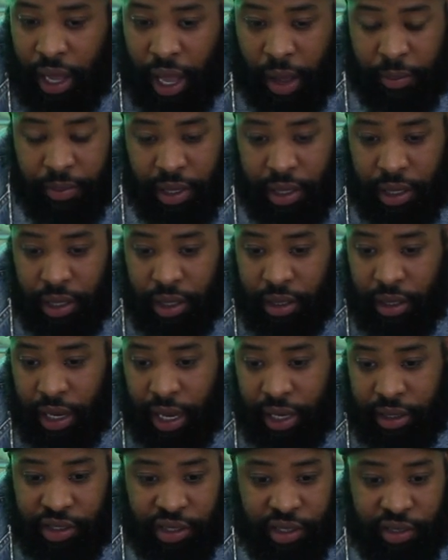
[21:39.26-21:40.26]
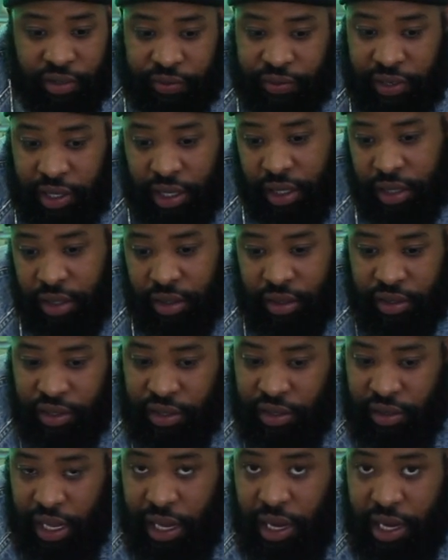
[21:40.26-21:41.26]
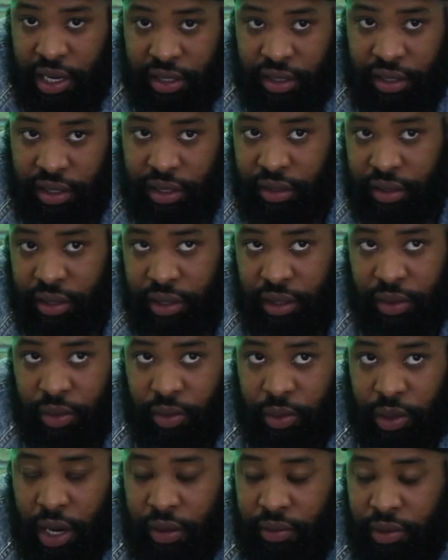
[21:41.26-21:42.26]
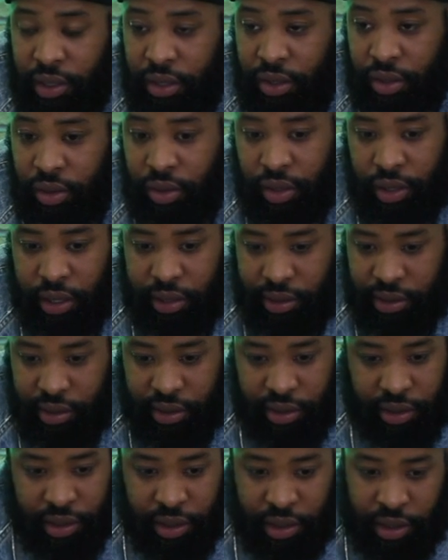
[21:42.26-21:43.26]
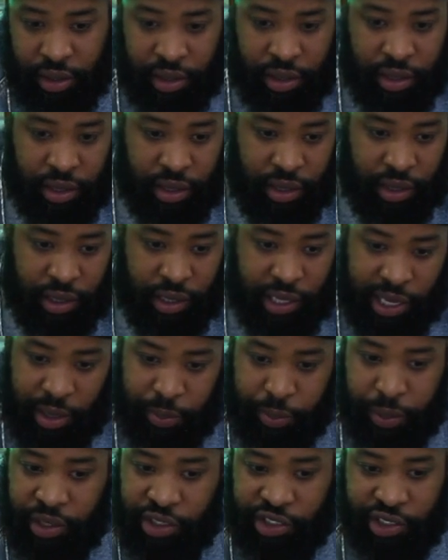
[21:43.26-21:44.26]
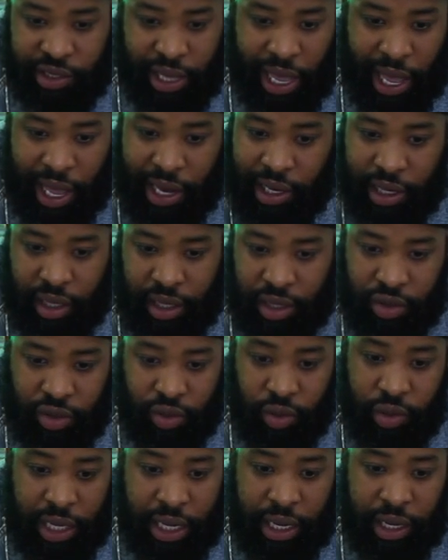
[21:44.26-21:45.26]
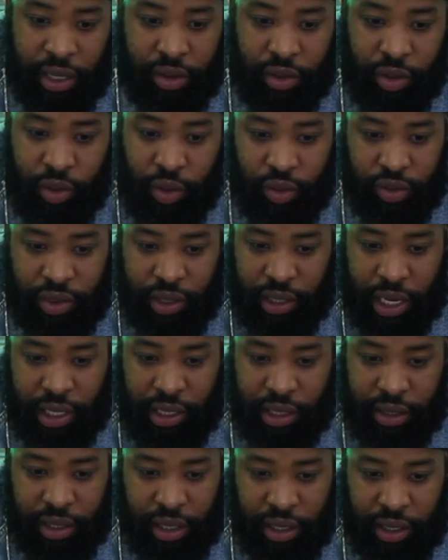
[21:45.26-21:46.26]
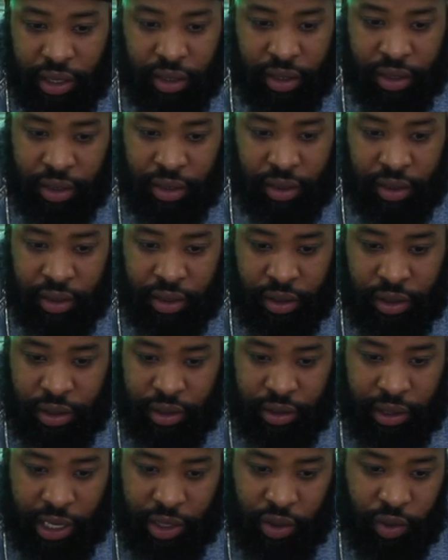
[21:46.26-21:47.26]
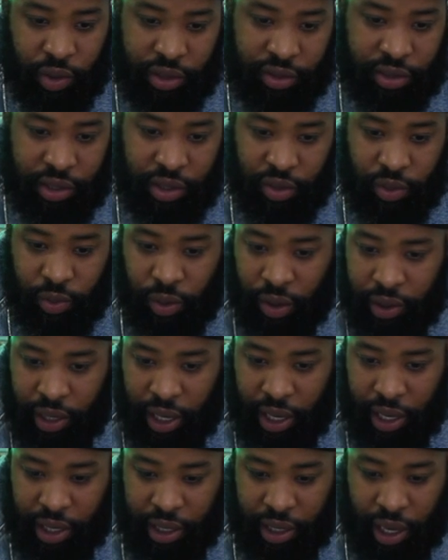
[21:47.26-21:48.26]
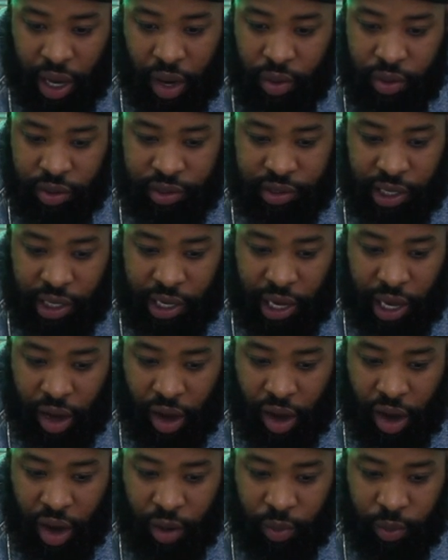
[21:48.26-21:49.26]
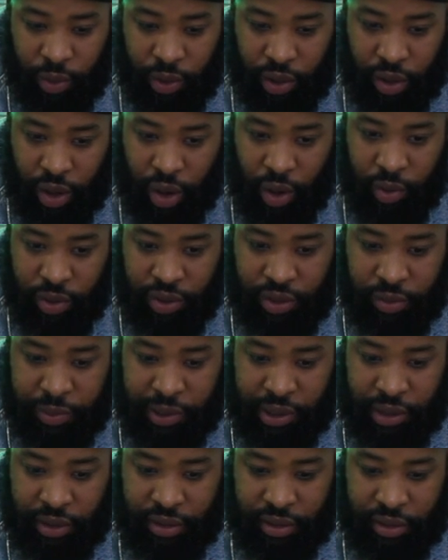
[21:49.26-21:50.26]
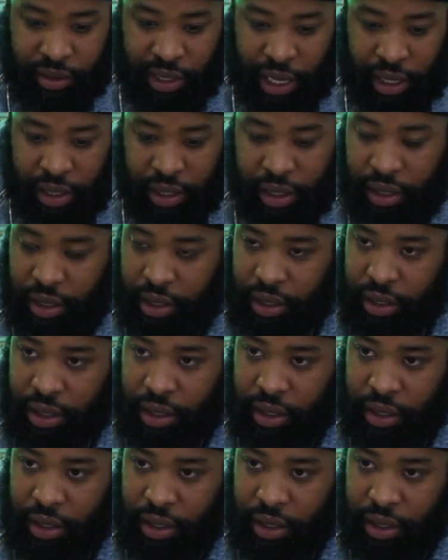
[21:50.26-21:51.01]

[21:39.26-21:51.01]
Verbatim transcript: I mean, I just figured just stay consistent, whatever you're doing. Like, just keep pushing at it, because you can't lose at anything that you continue to work at. And I always say that hard work always beats talent.